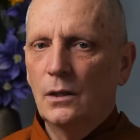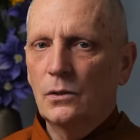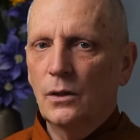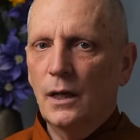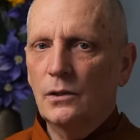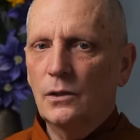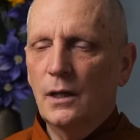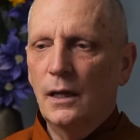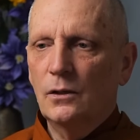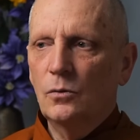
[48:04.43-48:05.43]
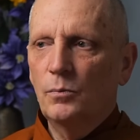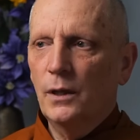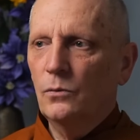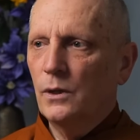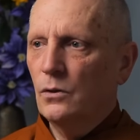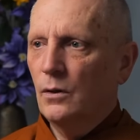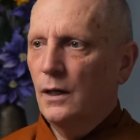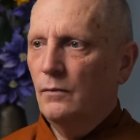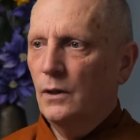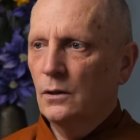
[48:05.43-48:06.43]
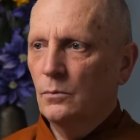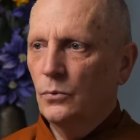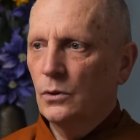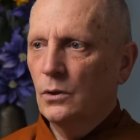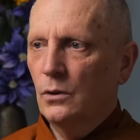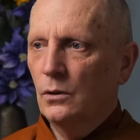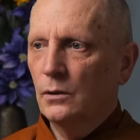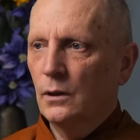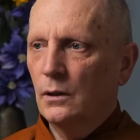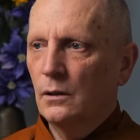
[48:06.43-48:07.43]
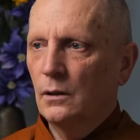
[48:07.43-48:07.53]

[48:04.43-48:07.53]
So that's the attitude. By the way, so I have another book called uh,